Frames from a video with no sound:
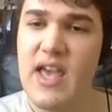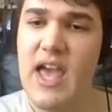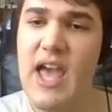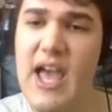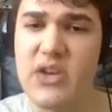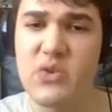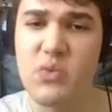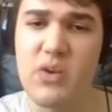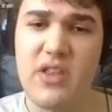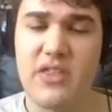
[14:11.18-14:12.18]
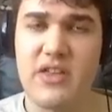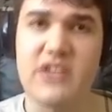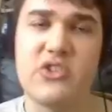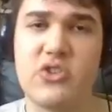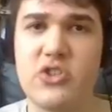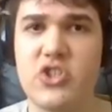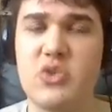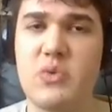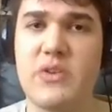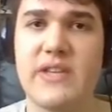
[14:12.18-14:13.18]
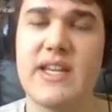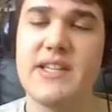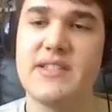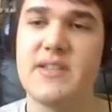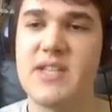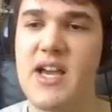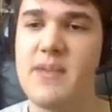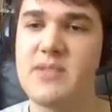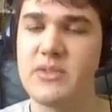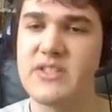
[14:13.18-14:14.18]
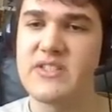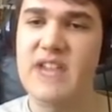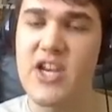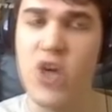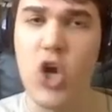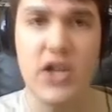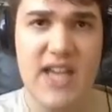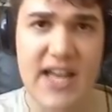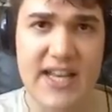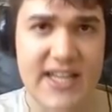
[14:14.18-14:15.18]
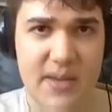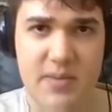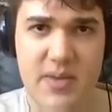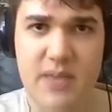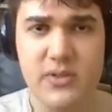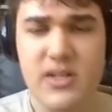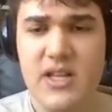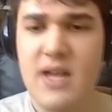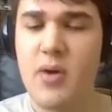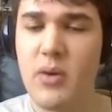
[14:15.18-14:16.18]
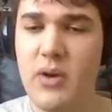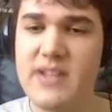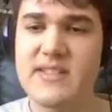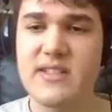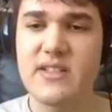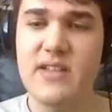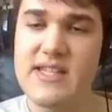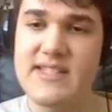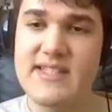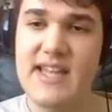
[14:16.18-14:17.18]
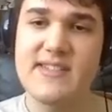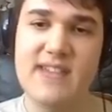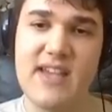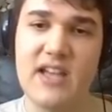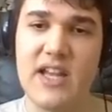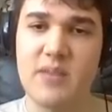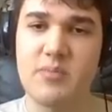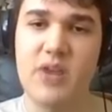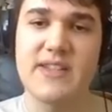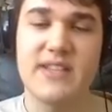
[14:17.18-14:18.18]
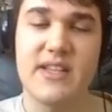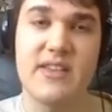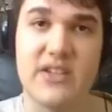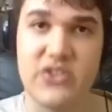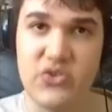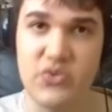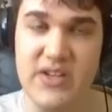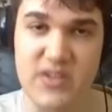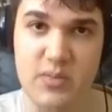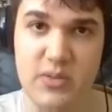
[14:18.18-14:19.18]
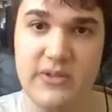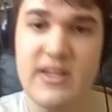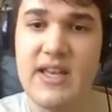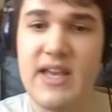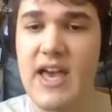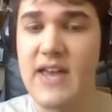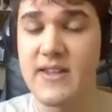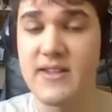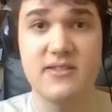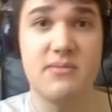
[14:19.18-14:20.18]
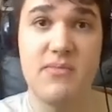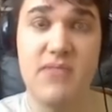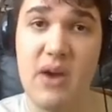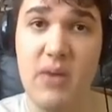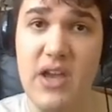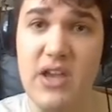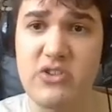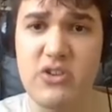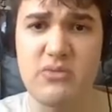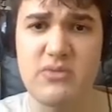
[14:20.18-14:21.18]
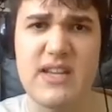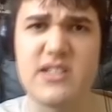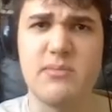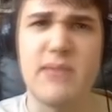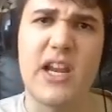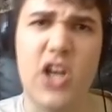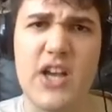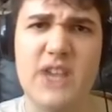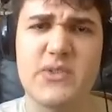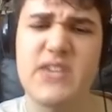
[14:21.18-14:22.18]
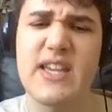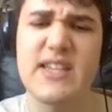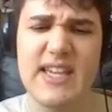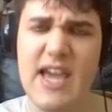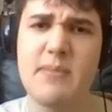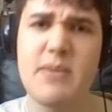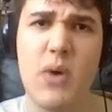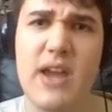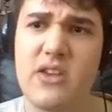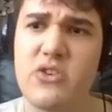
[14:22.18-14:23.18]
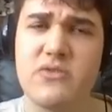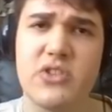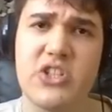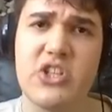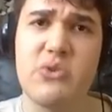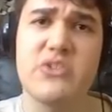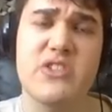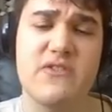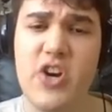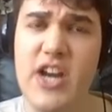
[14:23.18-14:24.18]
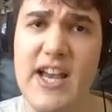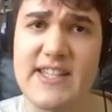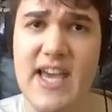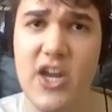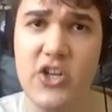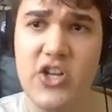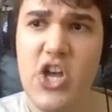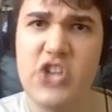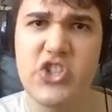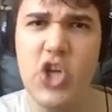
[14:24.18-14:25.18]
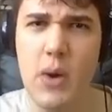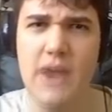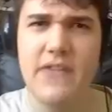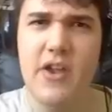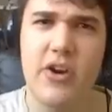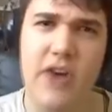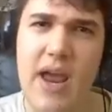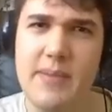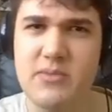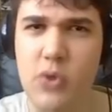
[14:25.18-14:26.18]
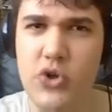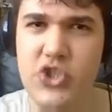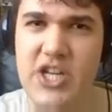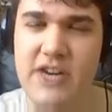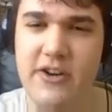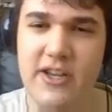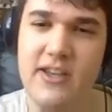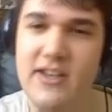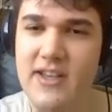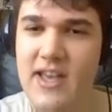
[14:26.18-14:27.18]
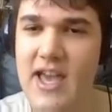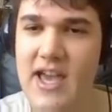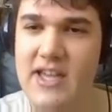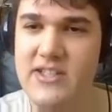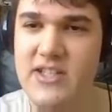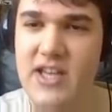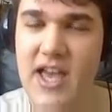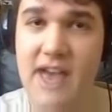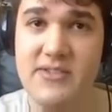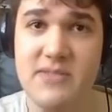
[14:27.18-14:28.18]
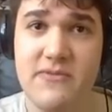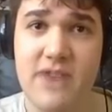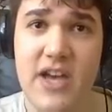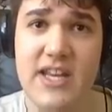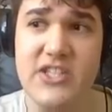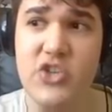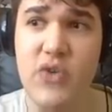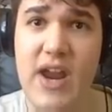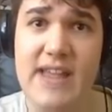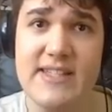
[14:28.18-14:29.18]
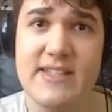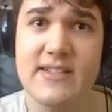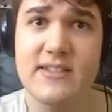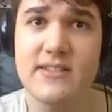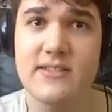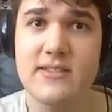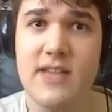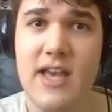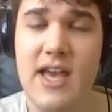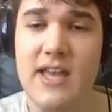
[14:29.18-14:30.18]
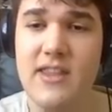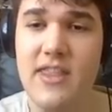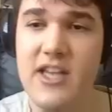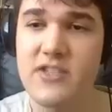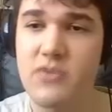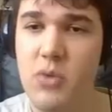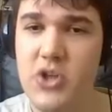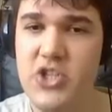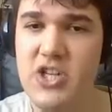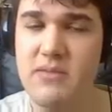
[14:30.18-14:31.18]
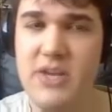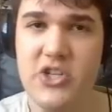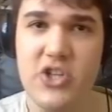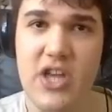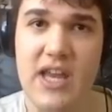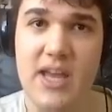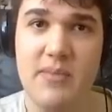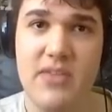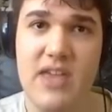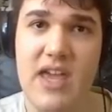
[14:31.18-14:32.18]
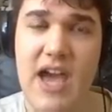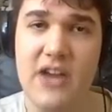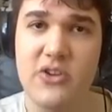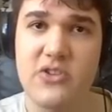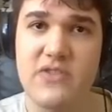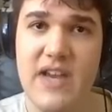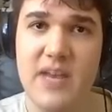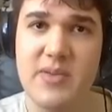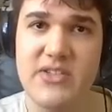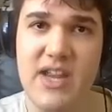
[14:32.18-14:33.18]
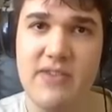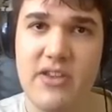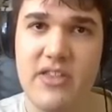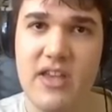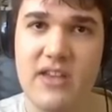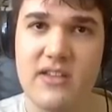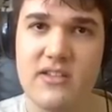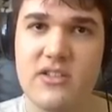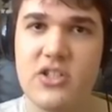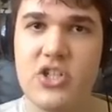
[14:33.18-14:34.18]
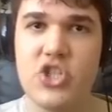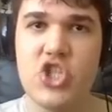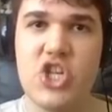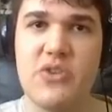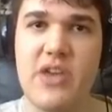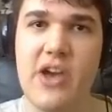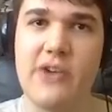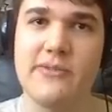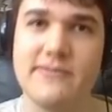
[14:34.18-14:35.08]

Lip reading: And one of the things you can do with it is sometimes it will decide not to undercut people, but will instead sell at a price it thinks is reasonable. And that way you don't tend to make a loss with things. It can be quite useful to use. It's a very nice add-on. So go out there and grab some auctioneering and have some fun. It's great. And thanks for watching. Make sure to hit up the add-on developers and everything. Cheerio.